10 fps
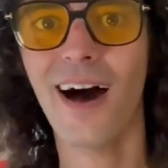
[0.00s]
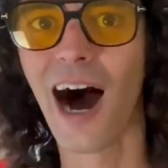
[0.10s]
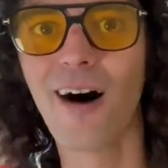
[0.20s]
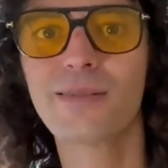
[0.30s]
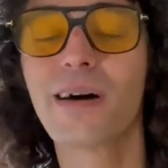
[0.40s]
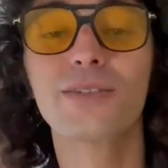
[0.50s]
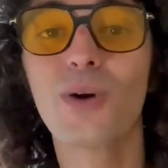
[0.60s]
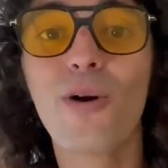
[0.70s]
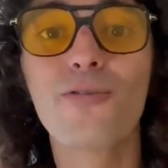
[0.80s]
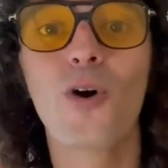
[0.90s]
I was about to
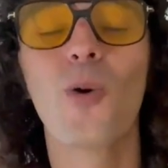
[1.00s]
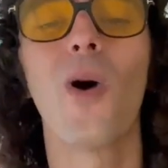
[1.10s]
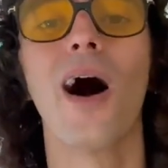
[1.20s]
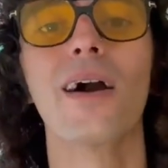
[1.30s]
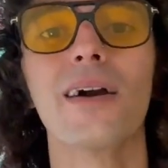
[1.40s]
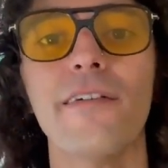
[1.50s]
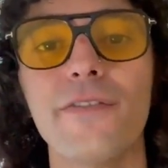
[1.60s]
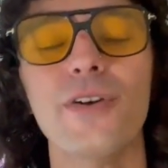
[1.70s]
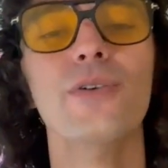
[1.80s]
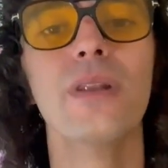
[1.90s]
go for a walk. If
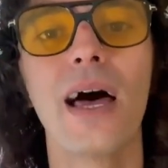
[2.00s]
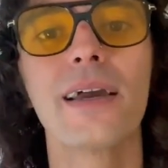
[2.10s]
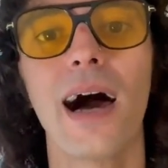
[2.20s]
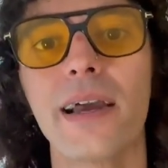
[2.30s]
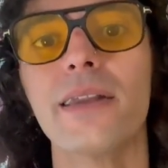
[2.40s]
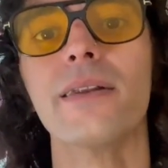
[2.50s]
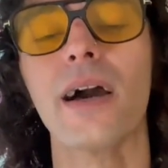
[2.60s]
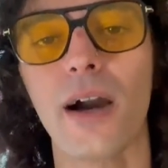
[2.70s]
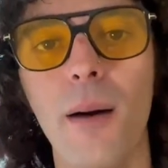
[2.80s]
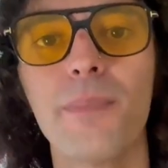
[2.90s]
you'd like, I can
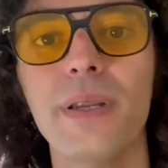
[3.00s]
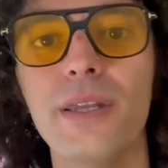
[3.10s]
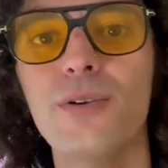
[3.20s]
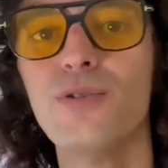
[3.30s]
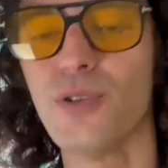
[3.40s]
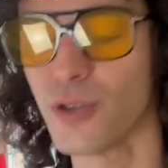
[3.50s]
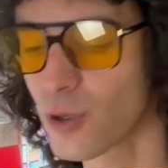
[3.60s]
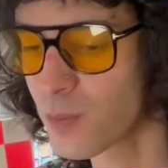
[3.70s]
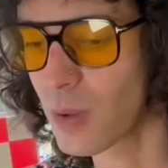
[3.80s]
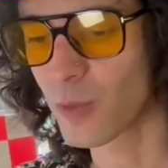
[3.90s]
accompany you to your
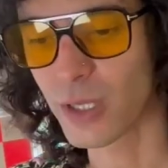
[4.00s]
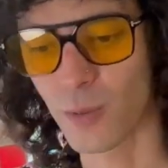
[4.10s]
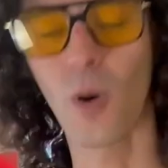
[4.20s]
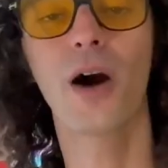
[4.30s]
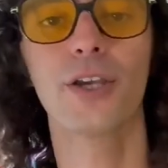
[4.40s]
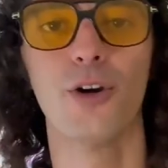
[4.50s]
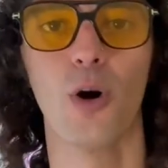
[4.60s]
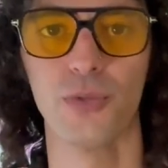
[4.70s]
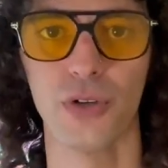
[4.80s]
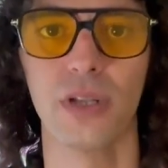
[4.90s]
place. We could walk you
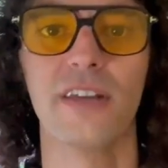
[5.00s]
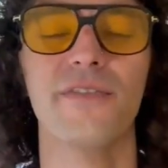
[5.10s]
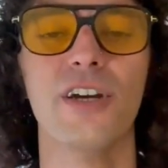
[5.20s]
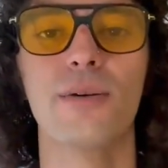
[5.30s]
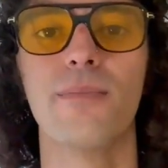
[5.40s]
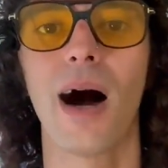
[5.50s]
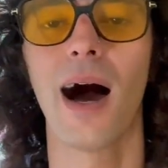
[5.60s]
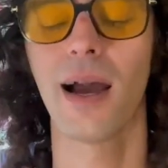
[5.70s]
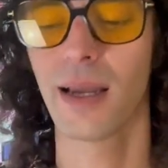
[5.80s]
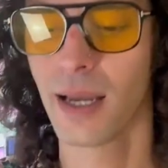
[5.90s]
home. Do you live
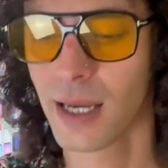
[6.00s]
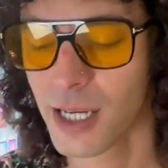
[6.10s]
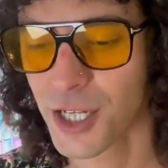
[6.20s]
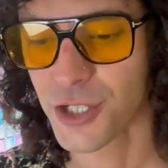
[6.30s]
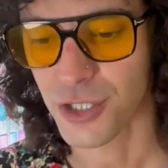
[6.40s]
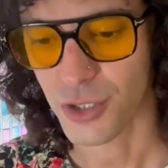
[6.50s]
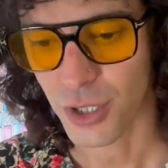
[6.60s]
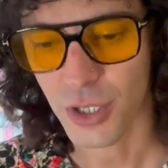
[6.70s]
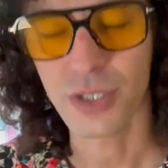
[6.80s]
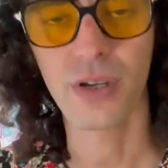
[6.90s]
nearby? She
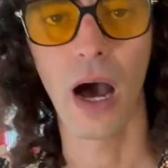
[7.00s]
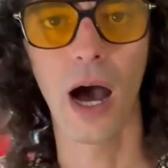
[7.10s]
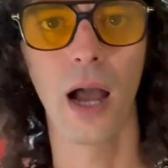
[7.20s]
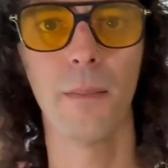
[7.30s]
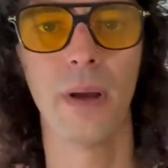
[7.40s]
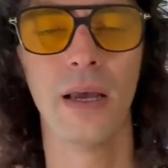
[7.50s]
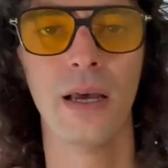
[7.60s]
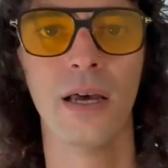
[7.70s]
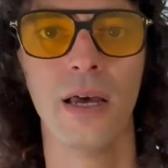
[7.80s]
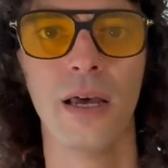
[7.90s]
took her time,
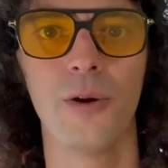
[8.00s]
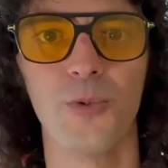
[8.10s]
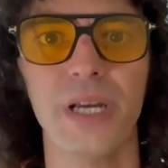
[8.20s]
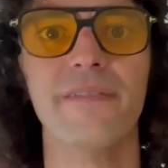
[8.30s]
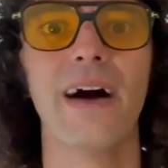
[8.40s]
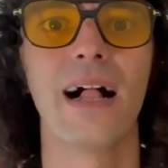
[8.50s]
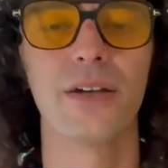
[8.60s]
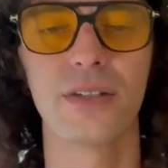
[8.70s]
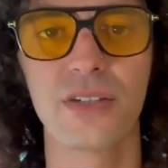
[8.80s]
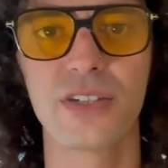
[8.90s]

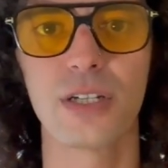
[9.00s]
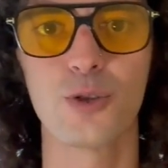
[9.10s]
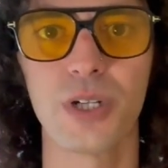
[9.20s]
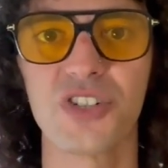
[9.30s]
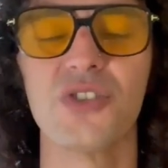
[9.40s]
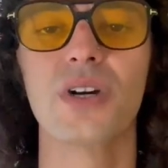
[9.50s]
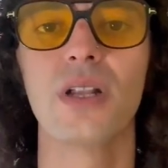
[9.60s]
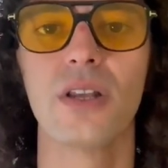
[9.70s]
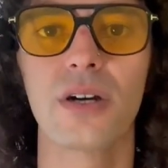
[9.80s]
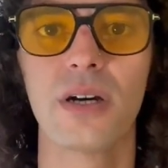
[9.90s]
reevaluated the situation, took a
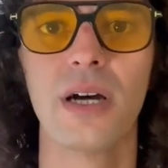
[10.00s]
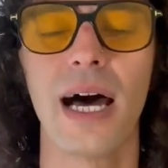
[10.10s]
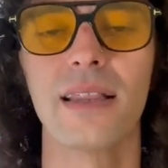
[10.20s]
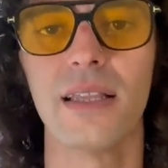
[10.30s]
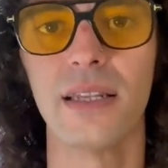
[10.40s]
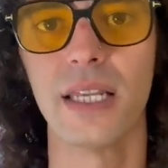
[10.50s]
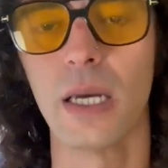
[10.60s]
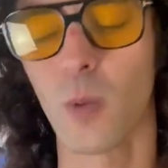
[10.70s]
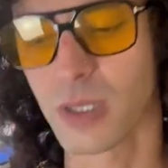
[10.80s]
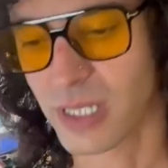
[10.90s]
look at the knee.
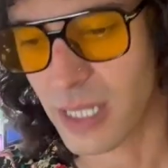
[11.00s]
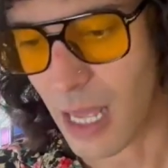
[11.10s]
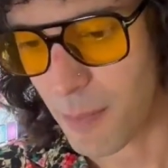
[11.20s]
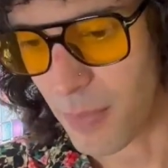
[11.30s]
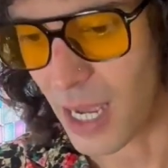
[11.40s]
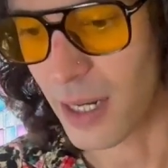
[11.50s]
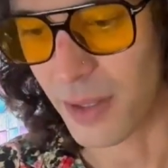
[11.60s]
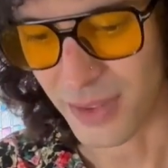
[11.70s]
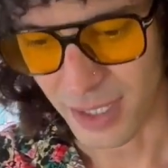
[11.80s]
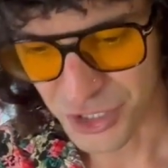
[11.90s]
It wasn't that bad. I
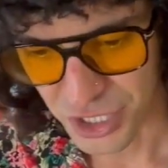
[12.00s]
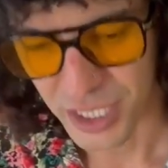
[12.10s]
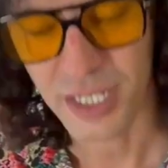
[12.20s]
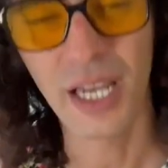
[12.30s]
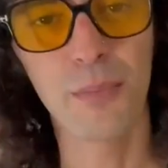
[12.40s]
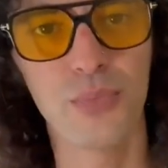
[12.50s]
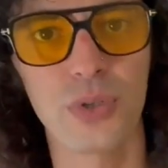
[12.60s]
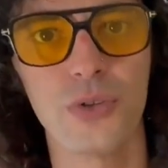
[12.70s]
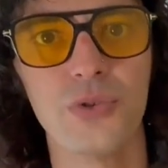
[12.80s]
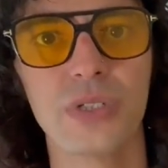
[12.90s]
think she did get
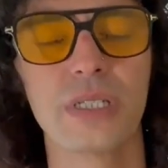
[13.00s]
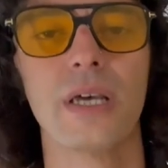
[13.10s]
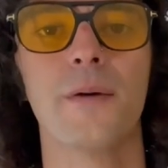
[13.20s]
bruised.